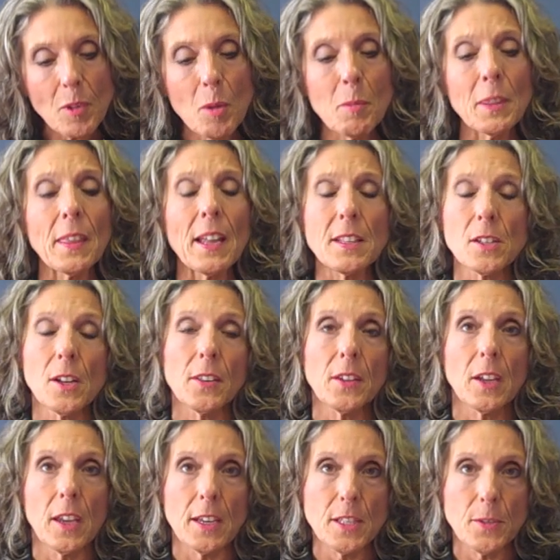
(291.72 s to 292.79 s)
But that's not the
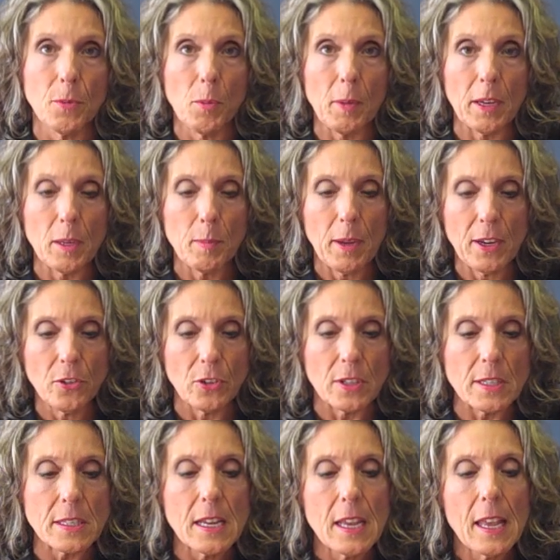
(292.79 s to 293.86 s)
case for many
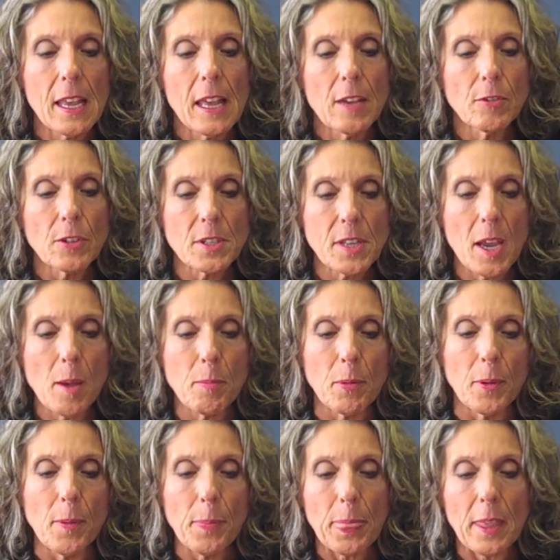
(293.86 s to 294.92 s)
patients. For
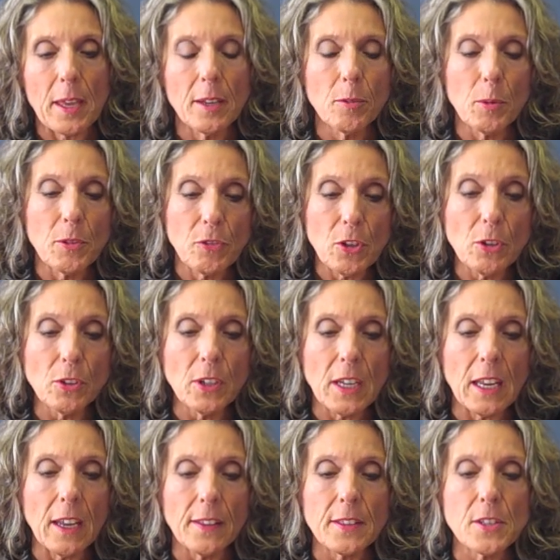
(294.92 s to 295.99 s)
example, a review
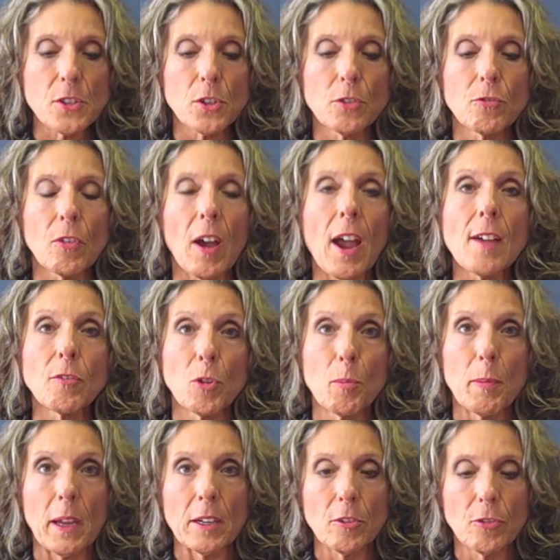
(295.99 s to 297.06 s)
looking at the survival
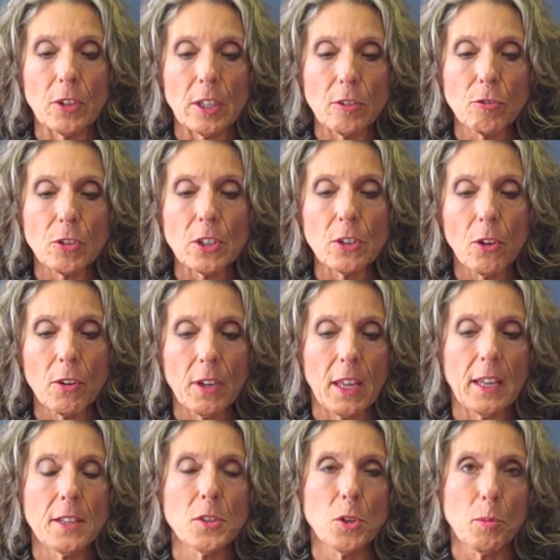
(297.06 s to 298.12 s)
benefit for adult
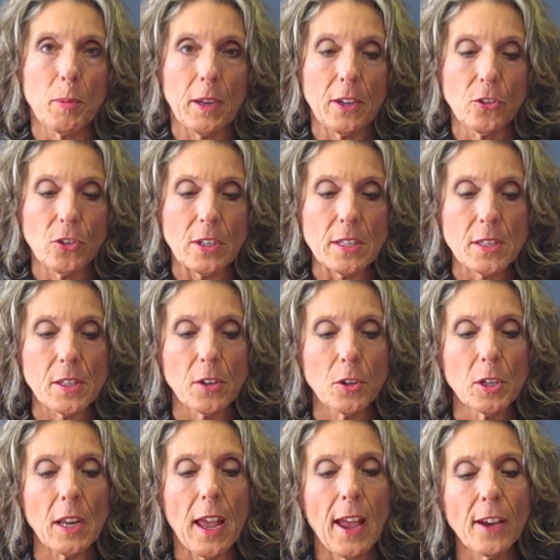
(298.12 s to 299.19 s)
cancer patients that
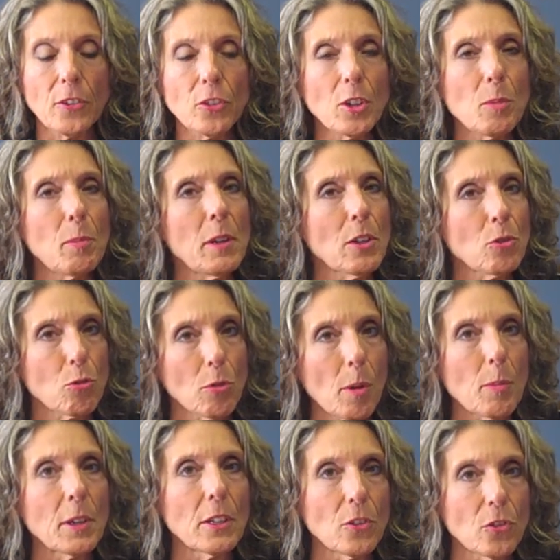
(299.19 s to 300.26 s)
could actually be
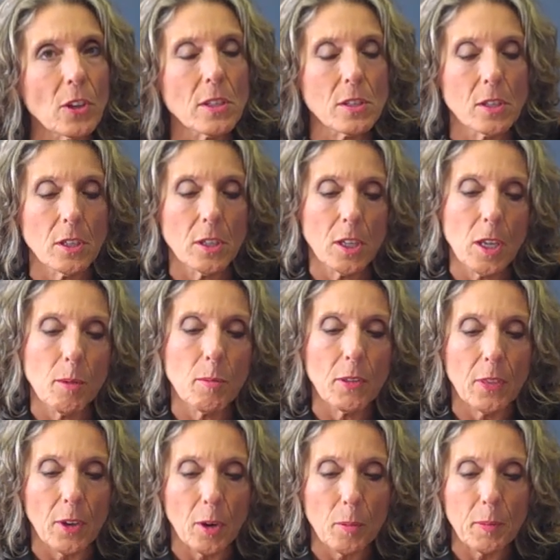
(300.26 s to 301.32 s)
attributed just to the
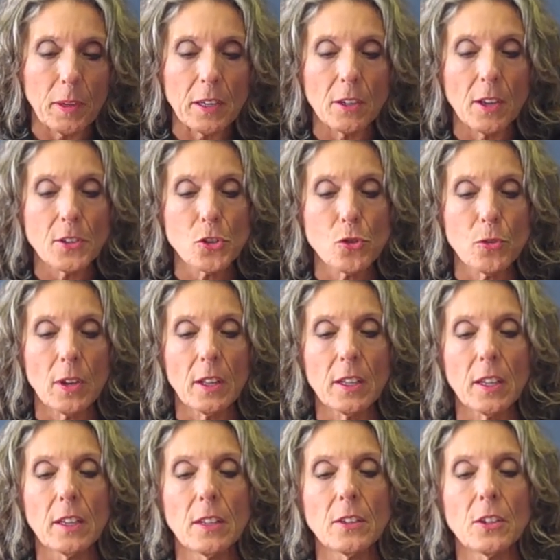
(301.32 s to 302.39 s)
chemotherapy in
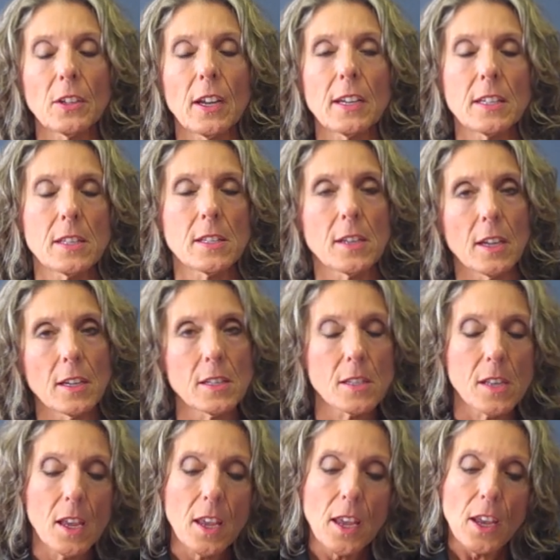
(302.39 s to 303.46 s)
Australia and the United States
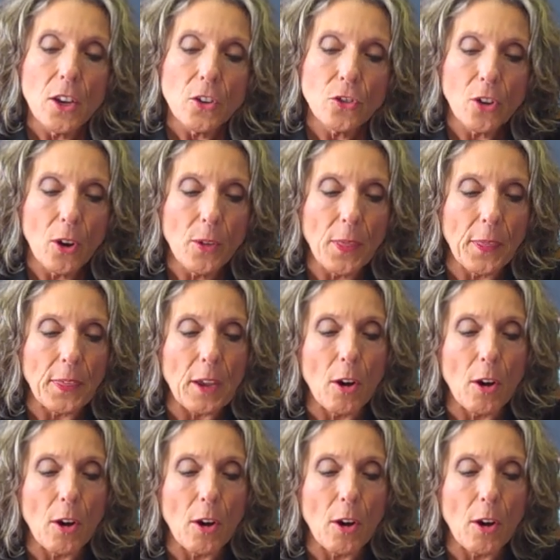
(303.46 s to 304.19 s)
showed that the